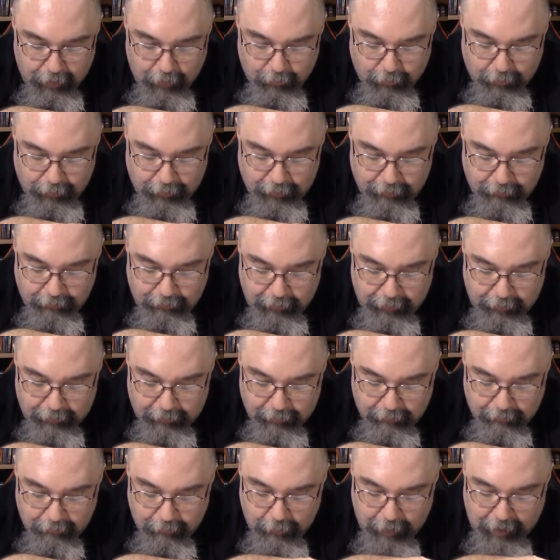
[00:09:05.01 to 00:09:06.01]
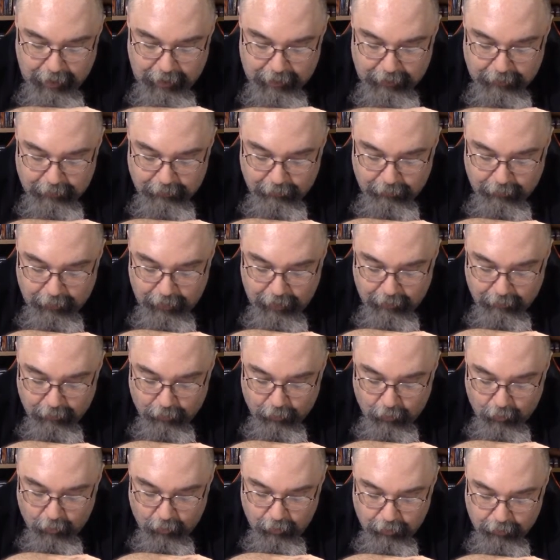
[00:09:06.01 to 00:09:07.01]
with an effect of -5
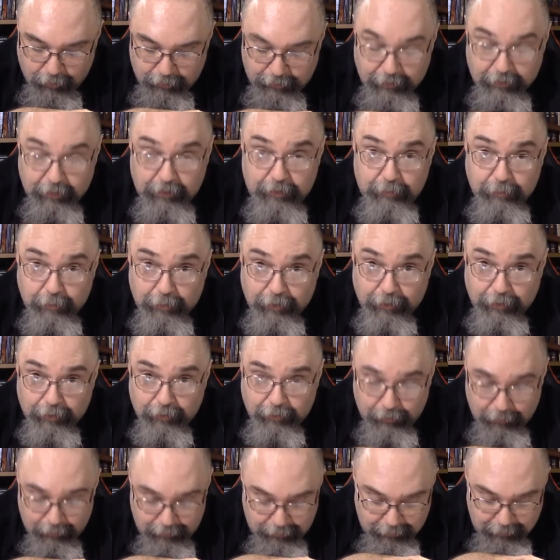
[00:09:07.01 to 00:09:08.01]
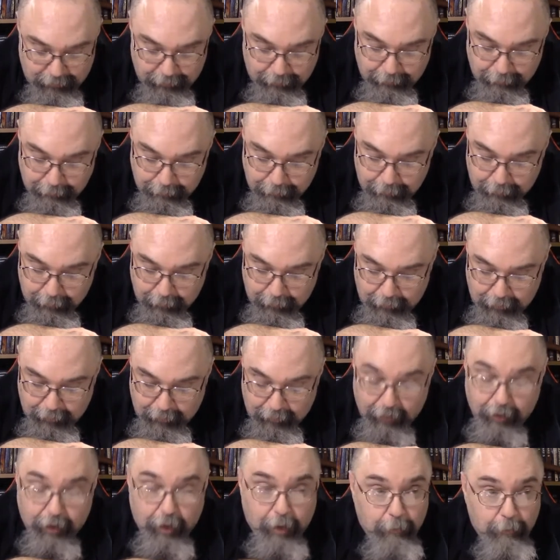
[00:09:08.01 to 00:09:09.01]
or worse, it explodes
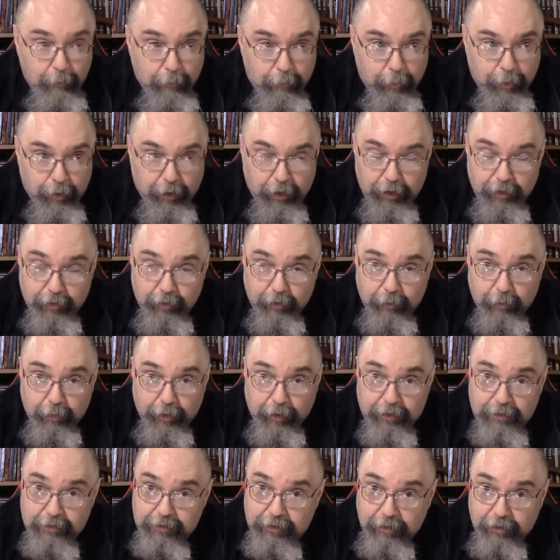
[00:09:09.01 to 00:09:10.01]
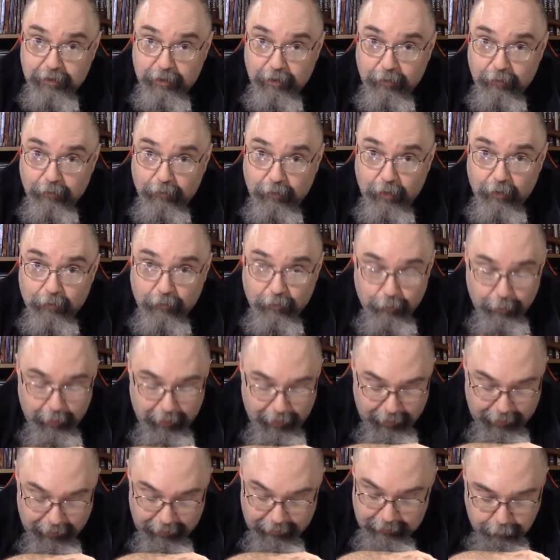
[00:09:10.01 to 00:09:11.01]
like a blunderbuss that you've
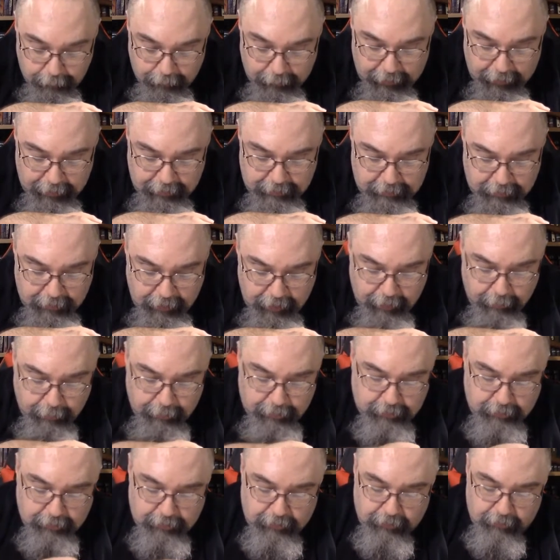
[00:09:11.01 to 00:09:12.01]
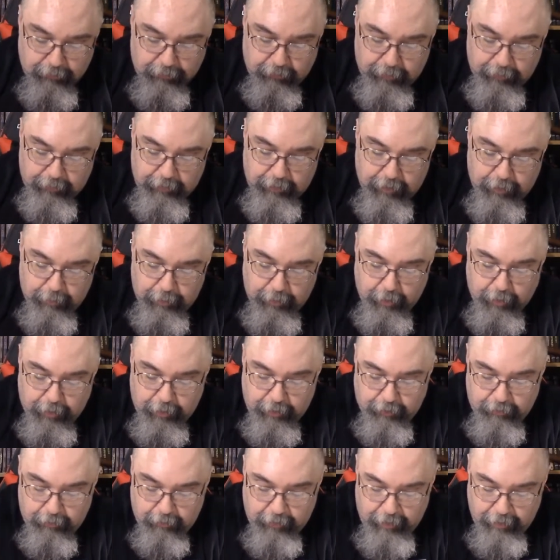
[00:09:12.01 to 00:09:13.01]
overpacked. Its damage is inflicted upon
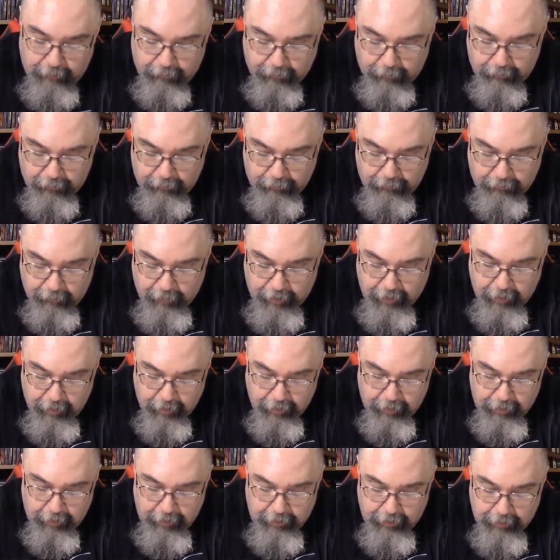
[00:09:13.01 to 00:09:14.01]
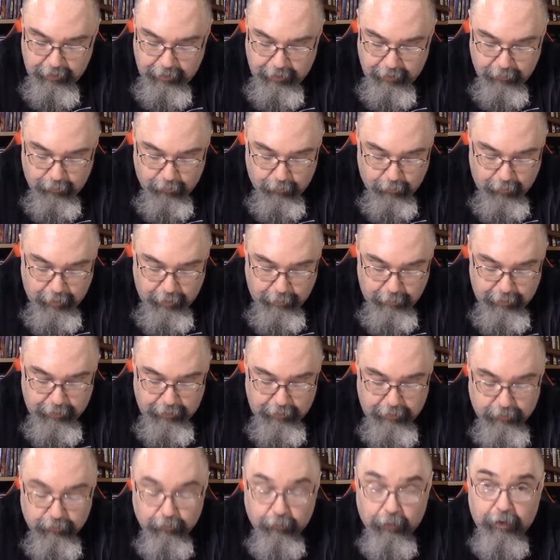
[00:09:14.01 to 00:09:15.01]
the traveler firing it, and the weapon
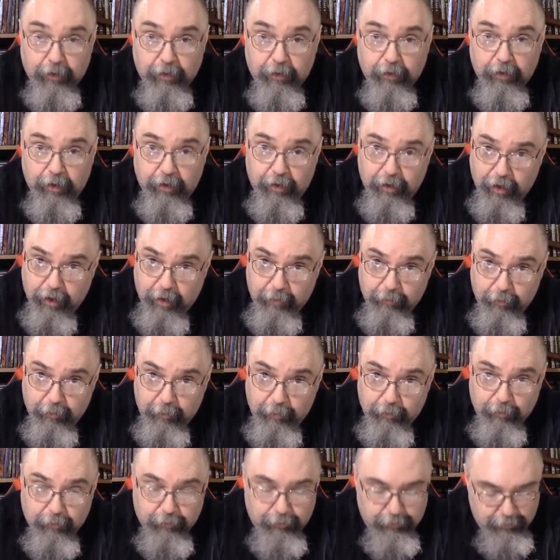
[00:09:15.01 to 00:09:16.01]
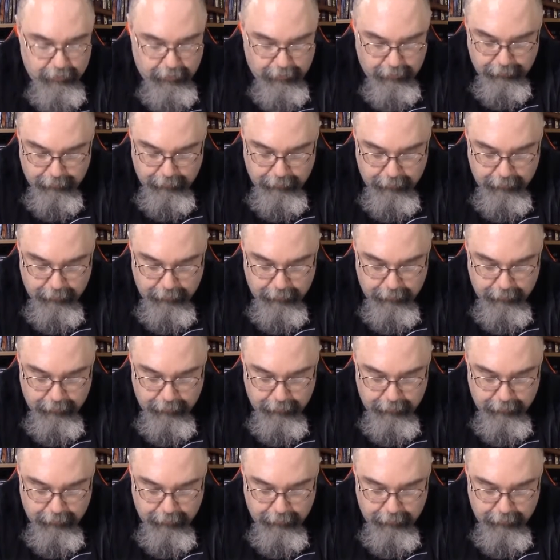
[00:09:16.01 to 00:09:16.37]
is rendered inoperable. So